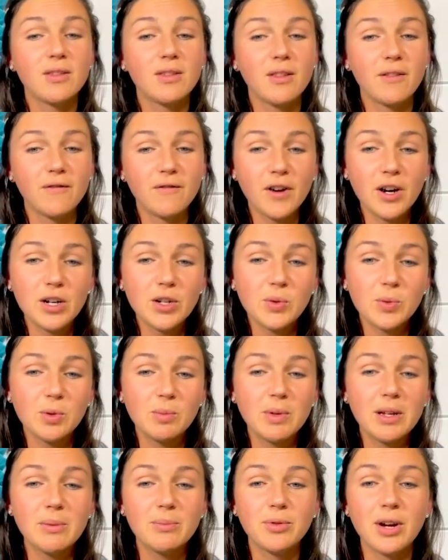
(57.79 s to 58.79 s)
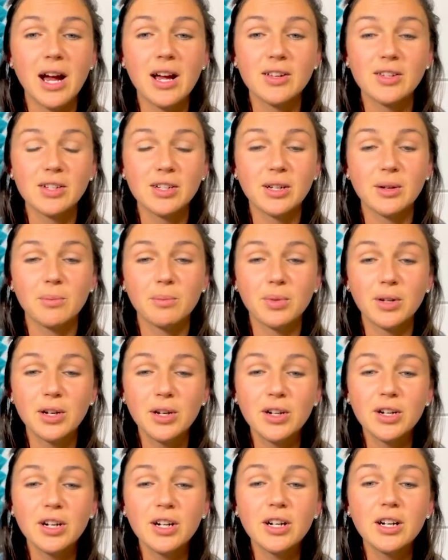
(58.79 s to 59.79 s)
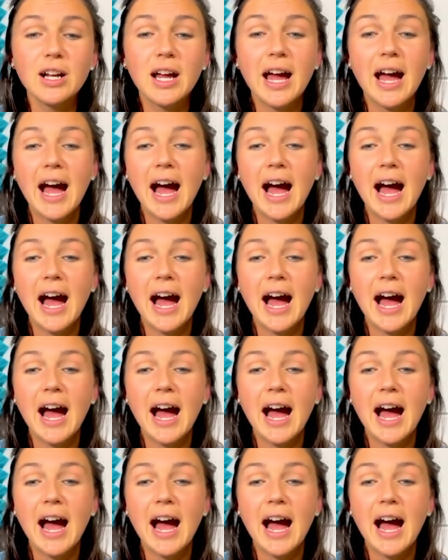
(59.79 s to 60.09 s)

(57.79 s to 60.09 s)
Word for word: The first would be browse a computer